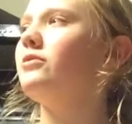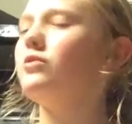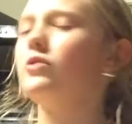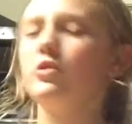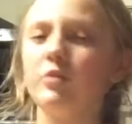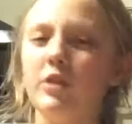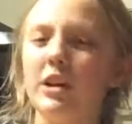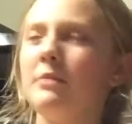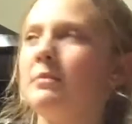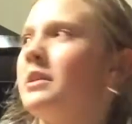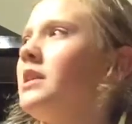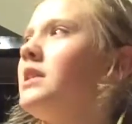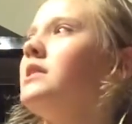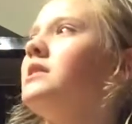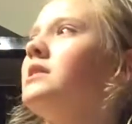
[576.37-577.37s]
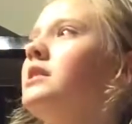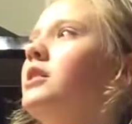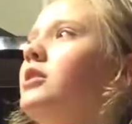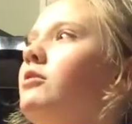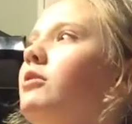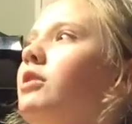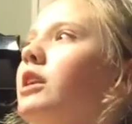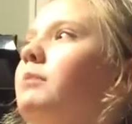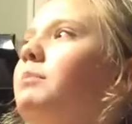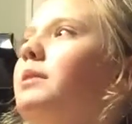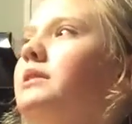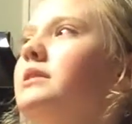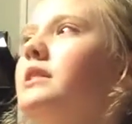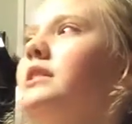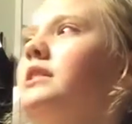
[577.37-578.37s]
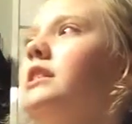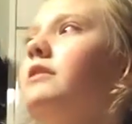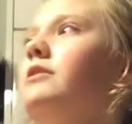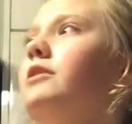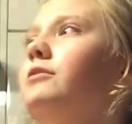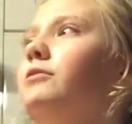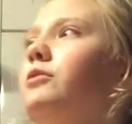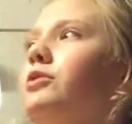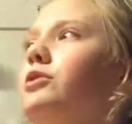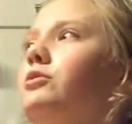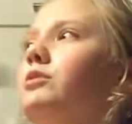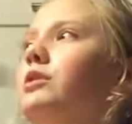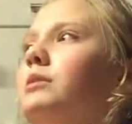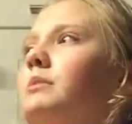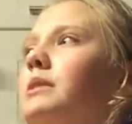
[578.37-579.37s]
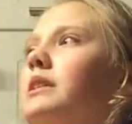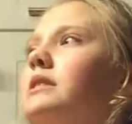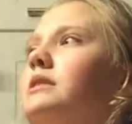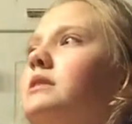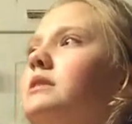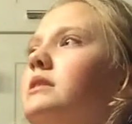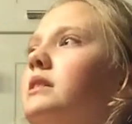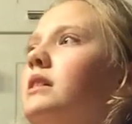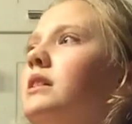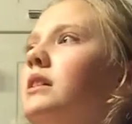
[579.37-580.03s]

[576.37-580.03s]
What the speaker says: We're gonna place it in the oven for 20 minutes.